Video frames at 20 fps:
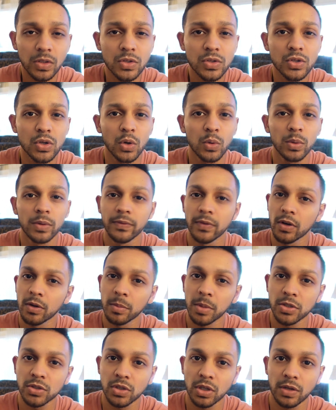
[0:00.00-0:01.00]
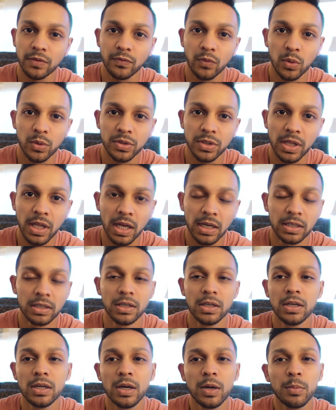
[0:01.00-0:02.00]
So we're very much looking forward to that.
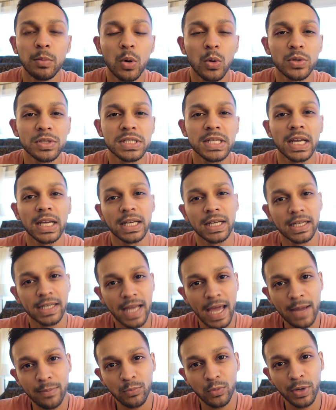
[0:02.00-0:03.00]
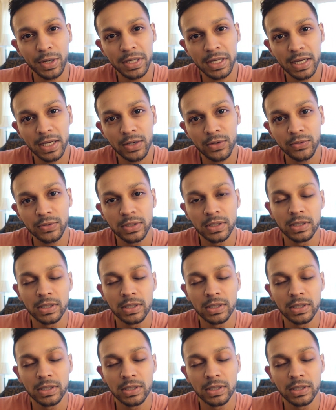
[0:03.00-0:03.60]
Mo is taking a nap right now.